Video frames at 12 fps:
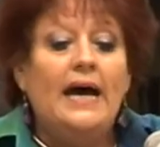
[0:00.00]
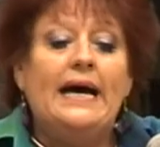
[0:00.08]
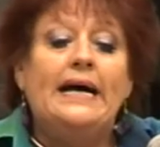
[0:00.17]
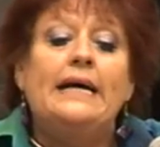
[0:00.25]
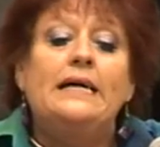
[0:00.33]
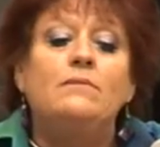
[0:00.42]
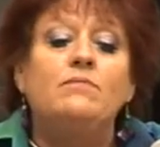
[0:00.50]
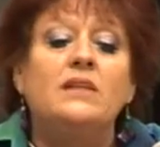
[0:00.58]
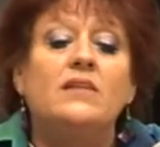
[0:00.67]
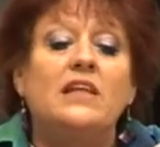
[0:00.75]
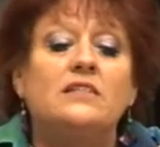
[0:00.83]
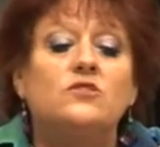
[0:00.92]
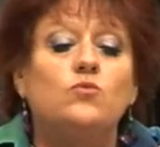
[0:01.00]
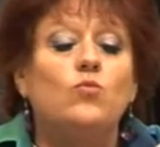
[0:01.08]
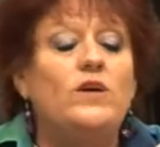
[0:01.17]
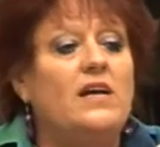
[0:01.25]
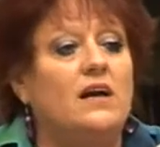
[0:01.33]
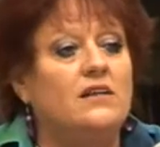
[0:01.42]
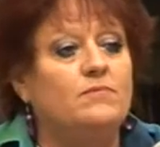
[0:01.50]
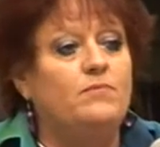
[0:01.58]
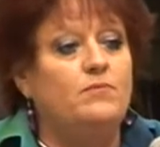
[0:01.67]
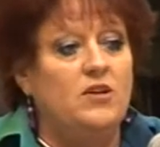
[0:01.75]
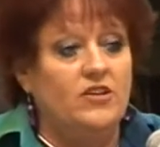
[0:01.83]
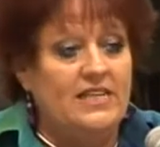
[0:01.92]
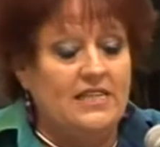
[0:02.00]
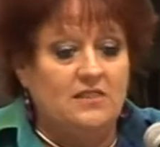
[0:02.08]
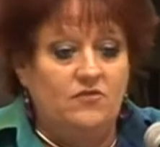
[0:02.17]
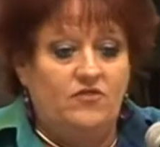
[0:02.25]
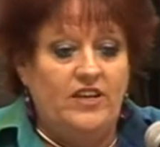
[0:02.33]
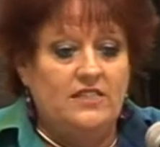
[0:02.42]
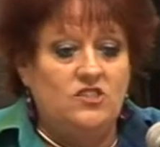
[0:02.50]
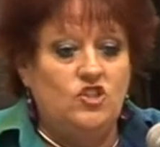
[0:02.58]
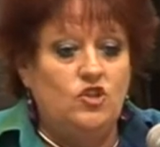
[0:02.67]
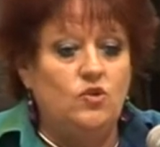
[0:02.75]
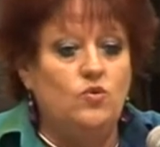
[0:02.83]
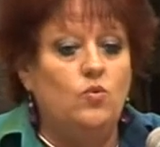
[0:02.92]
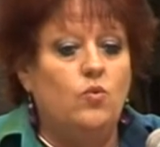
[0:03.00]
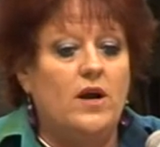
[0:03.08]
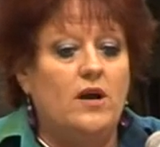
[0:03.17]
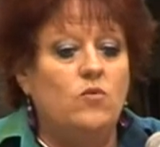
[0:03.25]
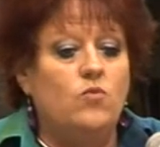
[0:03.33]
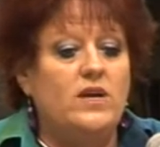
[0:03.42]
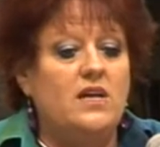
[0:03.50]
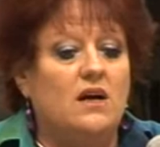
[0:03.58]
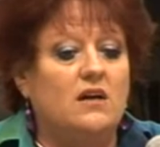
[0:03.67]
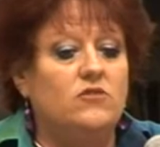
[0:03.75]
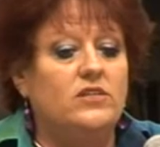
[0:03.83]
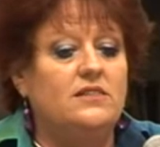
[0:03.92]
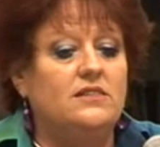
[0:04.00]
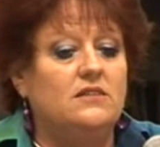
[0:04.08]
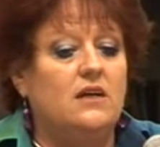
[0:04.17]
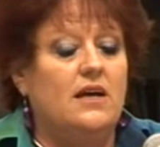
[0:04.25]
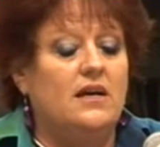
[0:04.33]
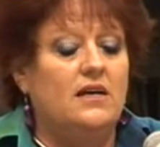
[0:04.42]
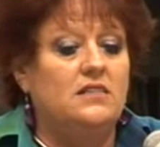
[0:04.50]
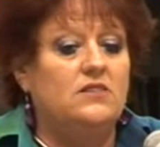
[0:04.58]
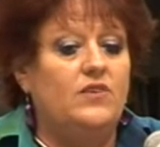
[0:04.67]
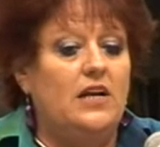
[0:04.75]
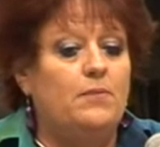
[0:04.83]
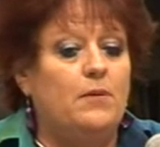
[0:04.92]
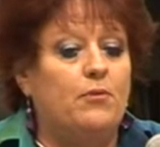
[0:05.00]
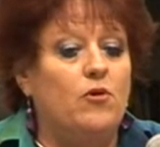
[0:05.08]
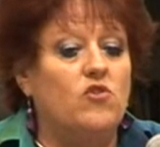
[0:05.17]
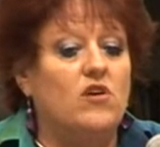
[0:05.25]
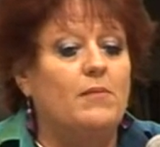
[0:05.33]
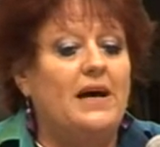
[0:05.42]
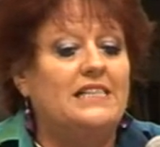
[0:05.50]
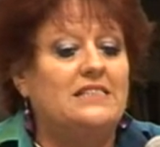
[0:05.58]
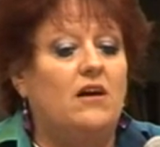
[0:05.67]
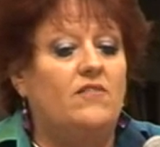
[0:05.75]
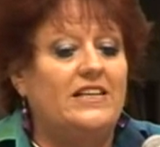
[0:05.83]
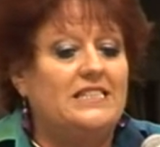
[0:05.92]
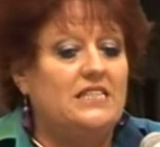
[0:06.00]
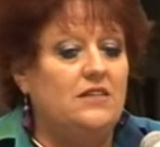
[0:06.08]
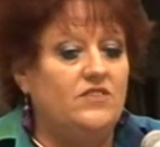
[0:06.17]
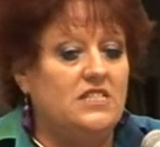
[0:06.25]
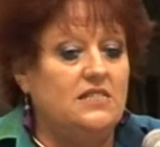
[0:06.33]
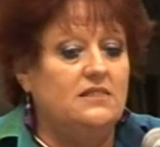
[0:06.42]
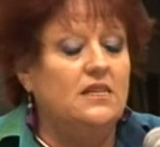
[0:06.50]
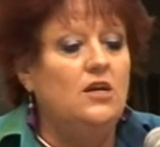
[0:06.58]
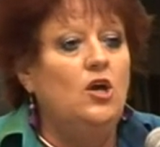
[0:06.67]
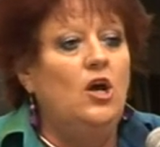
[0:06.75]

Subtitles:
that we are looking at in phase 2, where we are going to develop a program of activities